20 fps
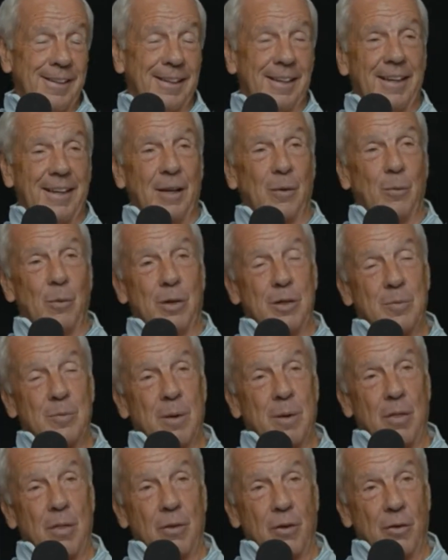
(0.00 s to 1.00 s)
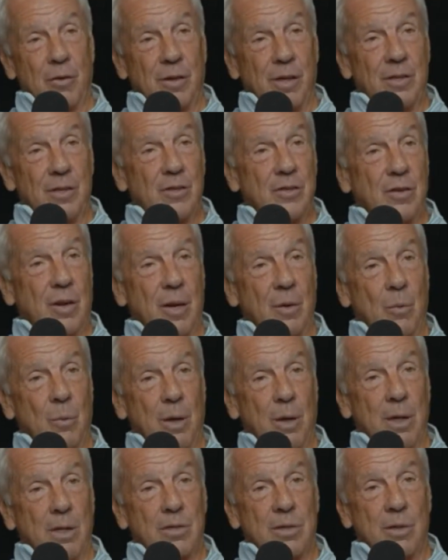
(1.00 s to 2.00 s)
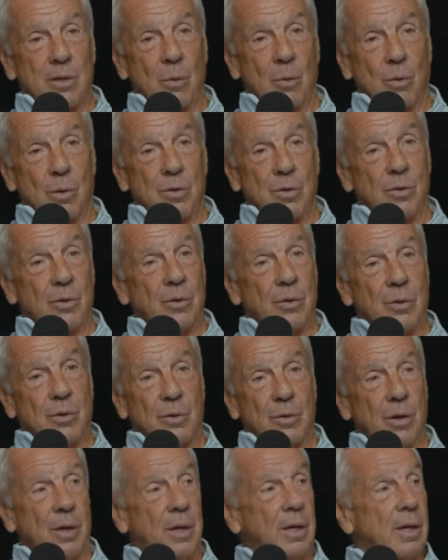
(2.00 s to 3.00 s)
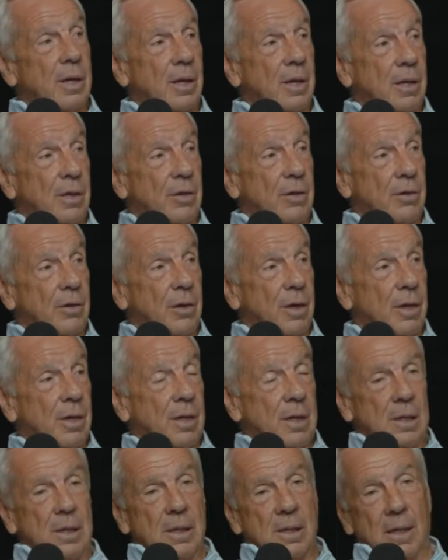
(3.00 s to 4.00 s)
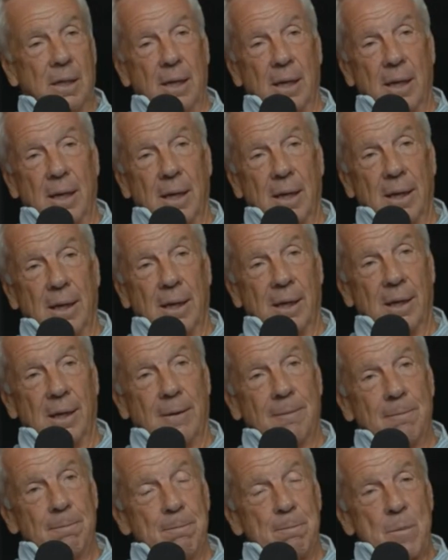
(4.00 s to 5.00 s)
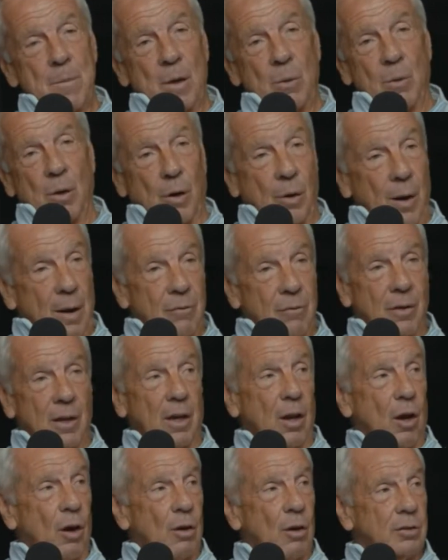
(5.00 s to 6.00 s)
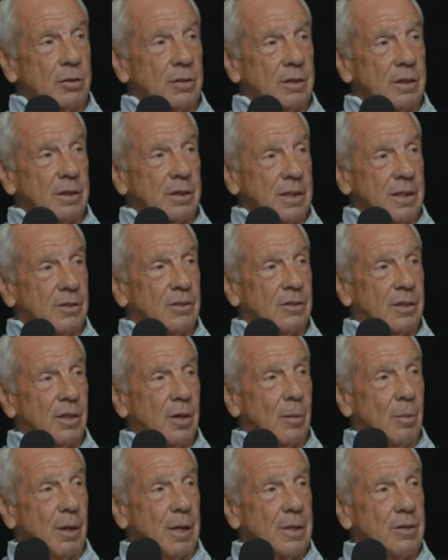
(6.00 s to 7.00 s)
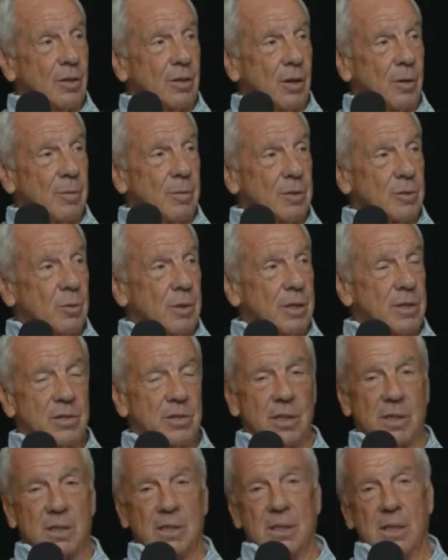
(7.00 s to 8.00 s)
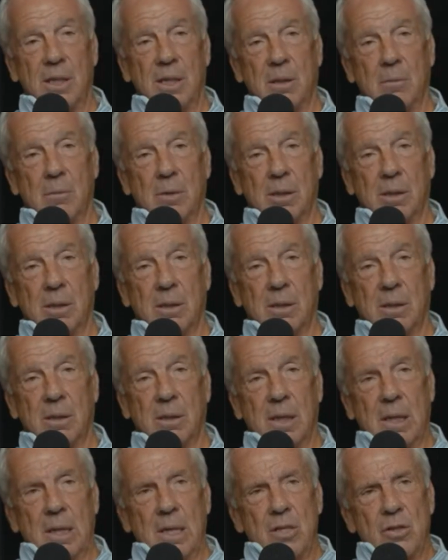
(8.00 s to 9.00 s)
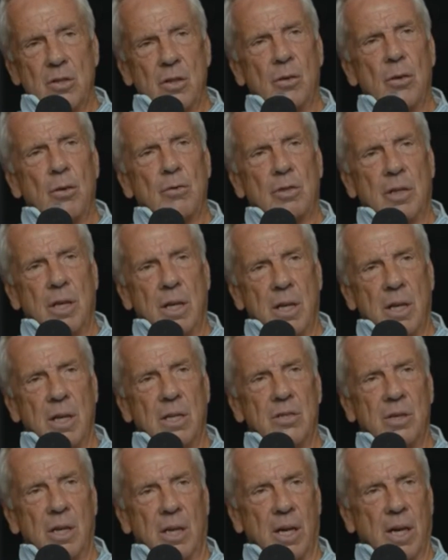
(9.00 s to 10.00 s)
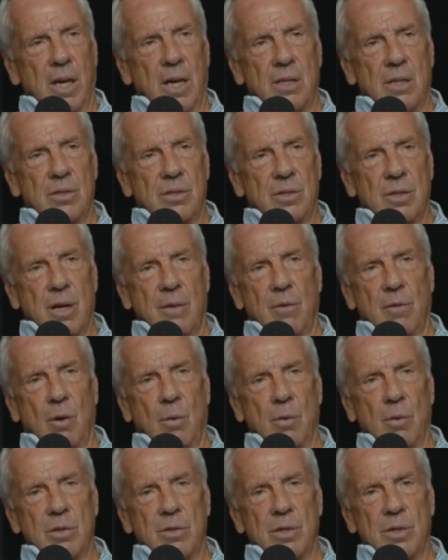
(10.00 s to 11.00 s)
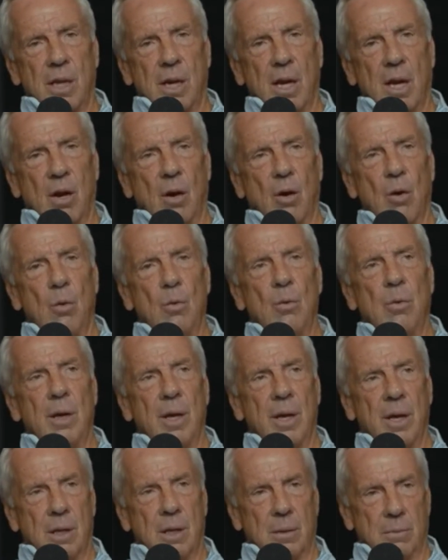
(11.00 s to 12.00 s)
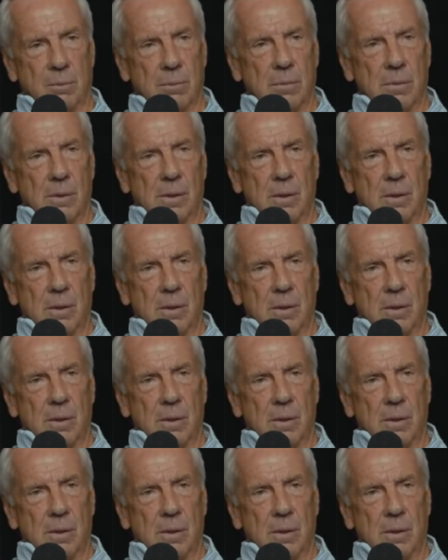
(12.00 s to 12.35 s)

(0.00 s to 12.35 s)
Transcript: And we spent 13 straight weeks at 1, 2, and 3 in the country. And regretfully lost in the NCAA tournament, Sweet 16. But so those kids at Kansas, I've always said I owe them.